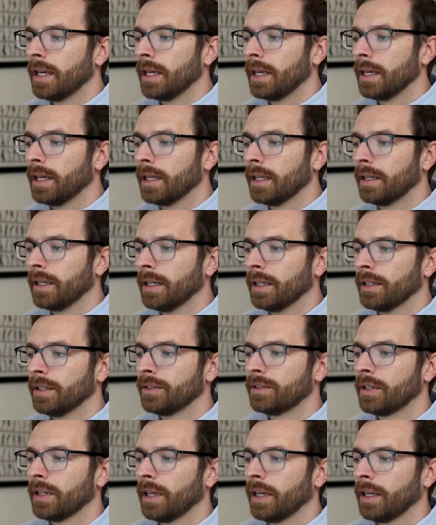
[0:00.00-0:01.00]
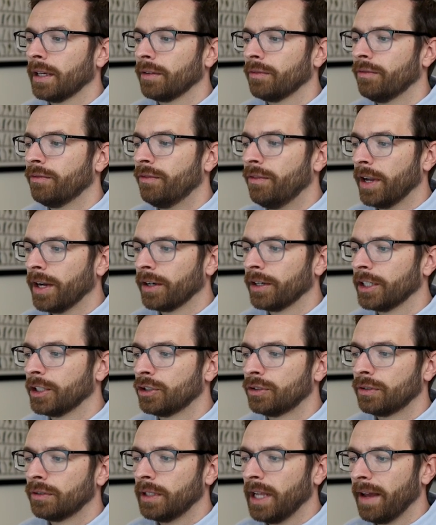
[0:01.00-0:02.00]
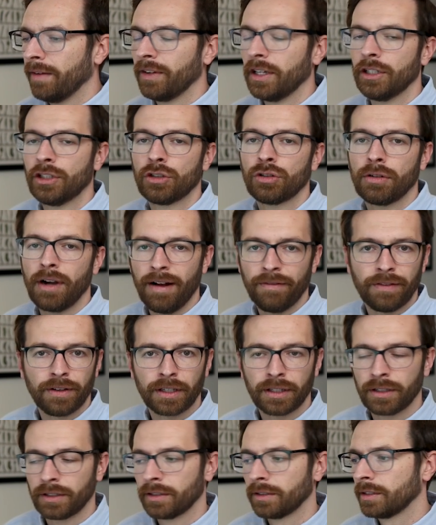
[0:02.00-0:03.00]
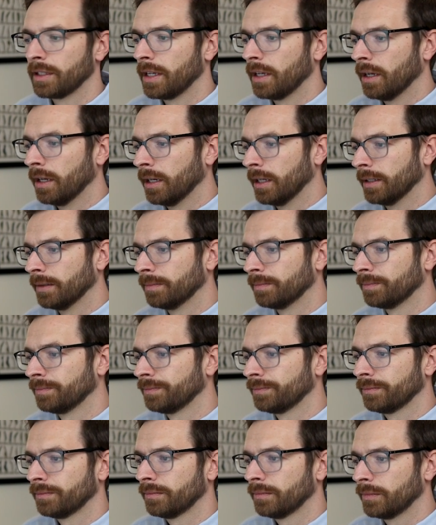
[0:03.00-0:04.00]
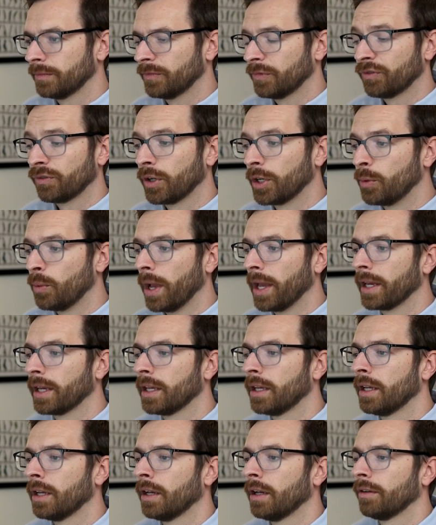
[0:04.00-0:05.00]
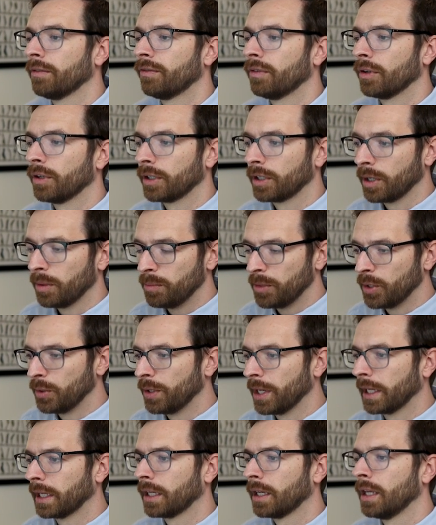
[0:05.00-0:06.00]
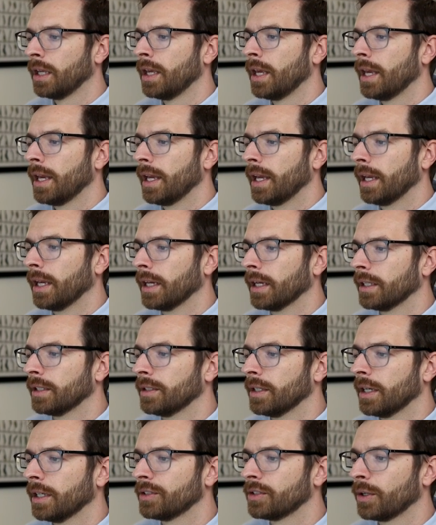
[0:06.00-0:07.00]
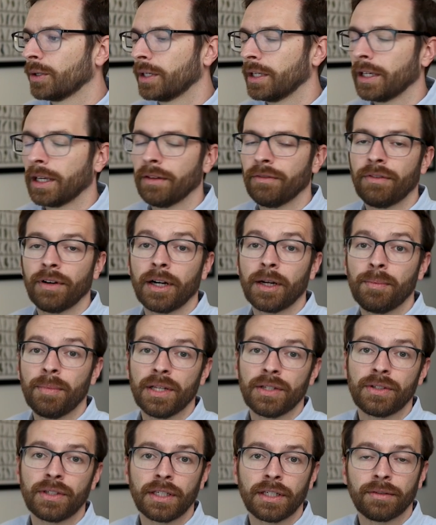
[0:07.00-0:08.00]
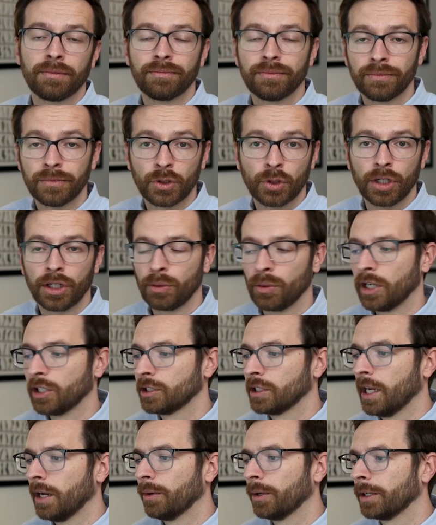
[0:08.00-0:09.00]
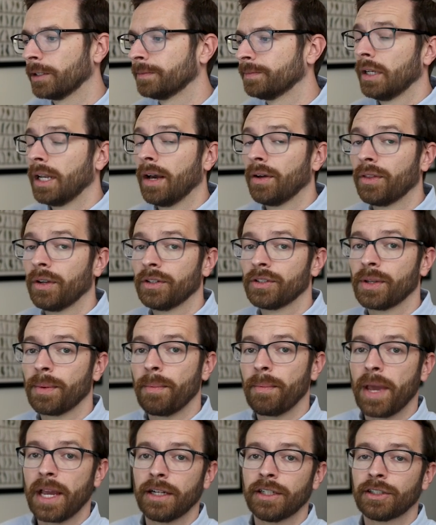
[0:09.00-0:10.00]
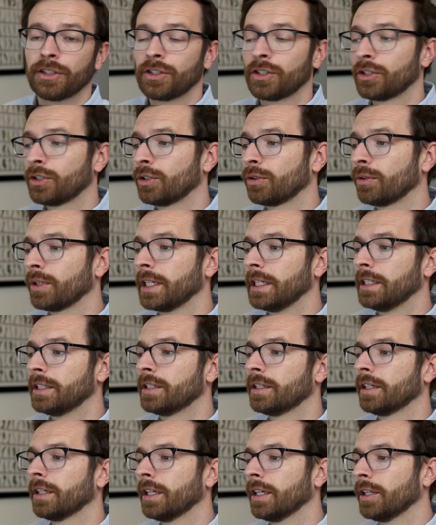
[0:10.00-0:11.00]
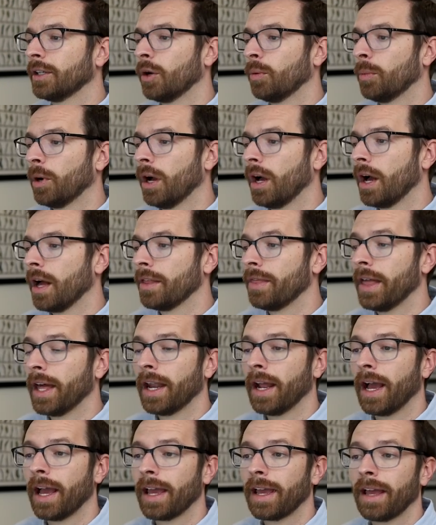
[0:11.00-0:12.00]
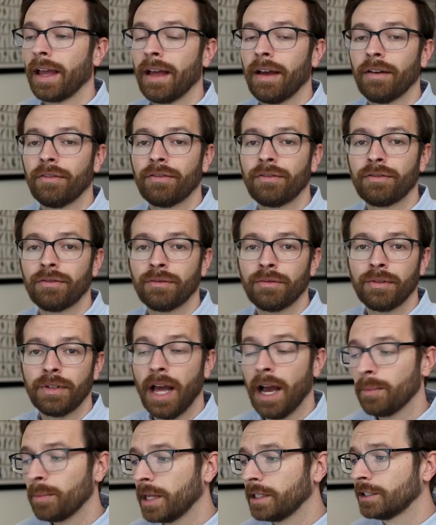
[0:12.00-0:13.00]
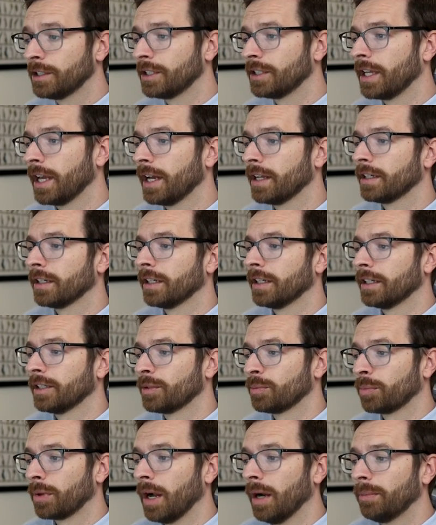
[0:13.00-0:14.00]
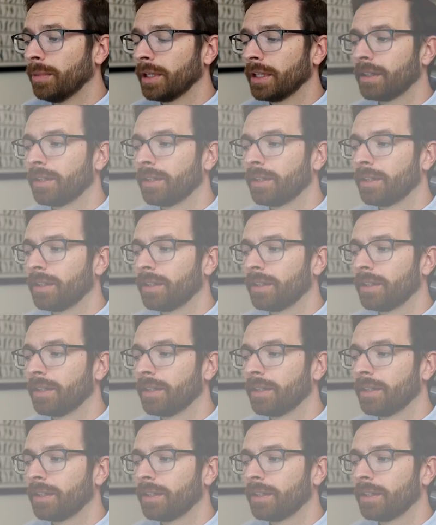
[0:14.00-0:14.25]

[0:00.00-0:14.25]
It is a very heavy traffic freeway for commuting, and so it can get very busy during rush hour. Now, there's a major street in Omaha that I have not mentioned yet, and it's probably